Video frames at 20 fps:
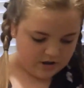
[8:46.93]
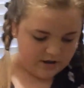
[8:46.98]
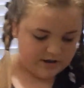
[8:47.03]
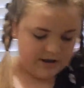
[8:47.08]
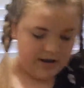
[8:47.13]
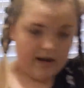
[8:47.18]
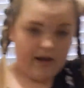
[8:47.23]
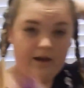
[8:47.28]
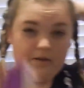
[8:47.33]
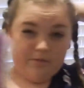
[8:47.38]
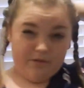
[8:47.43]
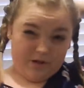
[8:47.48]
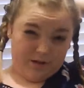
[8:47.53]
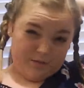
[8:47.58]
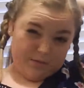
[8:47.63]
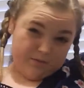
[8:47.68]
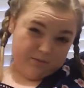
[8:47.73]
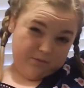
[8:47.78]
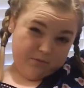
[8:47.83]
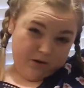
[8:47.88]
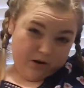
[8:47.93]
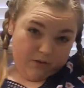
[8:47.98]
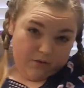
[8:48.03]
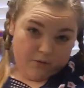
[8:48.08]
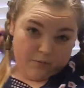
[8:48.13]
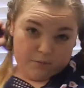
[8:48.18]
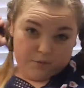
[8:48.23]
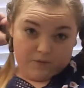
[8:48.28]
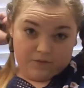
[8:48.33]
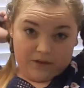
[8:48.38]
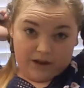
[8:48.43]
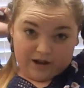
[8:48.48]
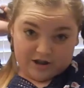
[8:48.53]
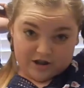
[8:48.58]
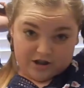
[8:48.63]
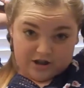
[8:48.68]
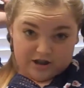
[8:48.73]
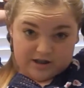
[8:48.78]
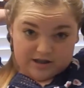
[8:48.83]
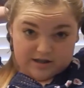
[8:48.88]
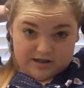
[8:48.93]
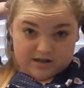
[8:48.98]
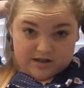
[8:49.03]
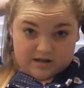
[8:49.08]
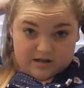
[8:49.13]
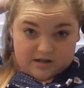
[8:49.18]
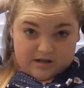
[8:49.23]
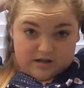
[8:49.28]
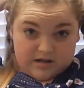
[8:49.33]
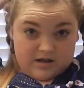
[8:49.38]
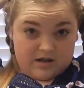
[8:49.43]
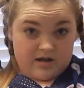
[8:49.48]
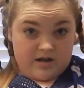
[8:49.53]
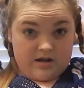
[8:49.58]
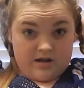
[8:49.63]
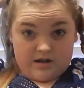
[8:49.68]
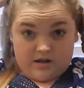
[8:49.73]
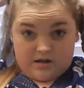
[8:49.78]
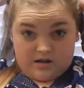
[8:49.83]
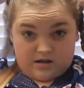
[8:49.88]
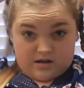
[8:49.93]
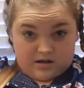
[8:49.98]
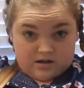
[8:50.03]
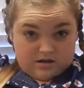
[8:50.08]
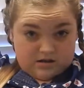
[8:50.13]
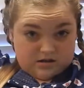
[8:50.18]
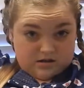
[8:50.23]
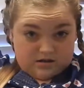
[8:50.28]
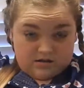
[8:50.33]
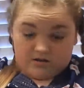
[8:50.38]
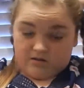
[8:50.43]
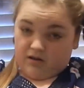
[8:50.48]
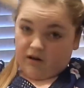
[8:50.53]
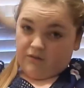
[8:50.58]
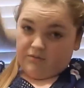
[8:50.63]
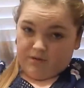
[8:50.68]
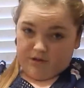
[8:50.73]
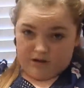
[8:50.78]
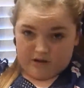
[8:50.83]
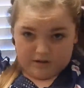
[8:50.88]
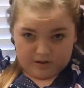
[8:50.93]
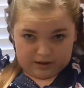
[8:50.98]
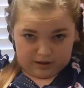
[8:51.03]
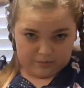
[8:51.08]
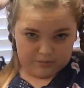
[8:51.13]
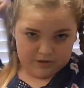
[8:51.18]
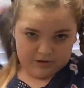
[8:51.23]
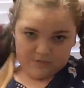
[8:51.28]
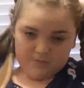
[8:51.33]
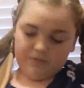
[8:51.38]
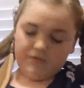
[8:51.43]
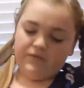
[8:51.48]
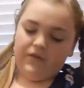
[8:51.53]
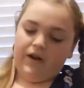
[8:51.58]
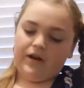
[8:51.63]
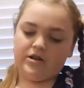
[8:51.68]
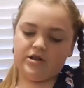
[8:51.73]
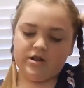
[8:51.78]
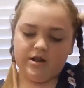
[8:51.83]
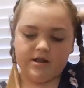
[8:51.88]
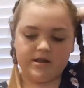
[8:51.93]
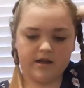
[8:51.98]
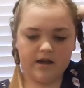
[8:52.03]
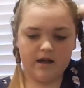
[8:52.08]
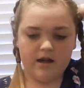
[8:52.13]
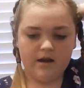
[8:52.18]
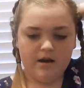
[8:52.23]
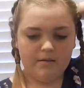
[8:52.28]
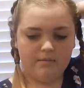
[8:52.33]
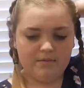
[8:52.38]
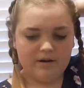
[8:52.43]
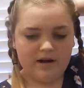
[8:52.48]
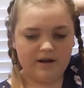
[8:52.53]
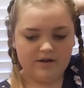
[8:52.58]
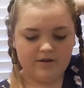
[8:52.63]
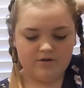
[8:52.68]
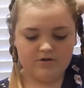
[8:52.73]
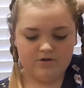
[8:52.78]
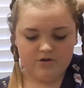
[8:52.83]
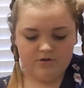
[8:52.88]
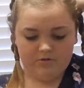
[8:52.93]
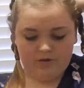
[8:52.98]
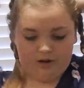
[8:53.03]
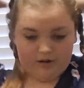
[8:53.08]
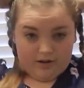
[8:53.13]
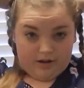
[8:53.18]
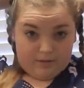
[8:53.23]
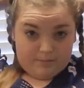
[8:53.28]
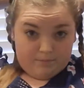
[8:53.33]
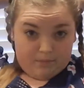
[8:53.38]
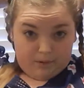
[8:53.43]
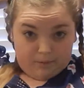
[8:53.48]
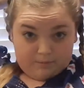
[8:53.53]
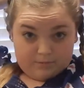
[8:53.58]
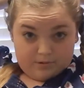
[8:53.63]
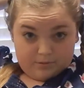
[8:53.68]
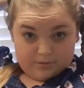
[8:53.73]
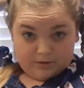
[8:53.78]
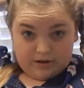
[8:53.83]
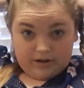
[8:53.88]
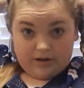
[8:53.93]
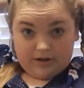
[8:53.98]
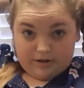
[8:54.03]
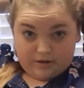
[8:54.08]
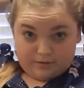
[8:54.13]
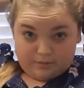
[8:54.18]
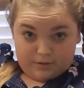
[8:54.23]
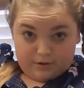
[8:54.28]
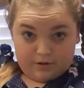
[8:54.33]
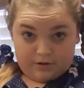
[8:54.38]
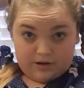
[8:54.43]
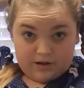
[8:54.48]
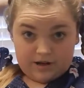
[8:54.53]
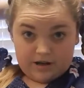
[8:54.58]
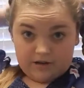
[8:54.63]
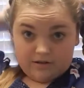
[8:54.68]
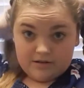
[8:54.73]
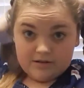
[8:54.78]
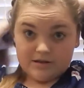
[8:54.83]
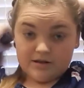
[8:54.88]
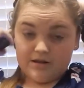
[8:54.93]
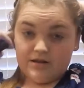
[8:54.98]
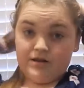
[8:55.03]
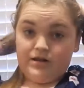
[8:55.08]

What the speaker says: because I am a little bit of a perfectionist. Not really that much perfectionist, but I do not like bumps when I do ponytails.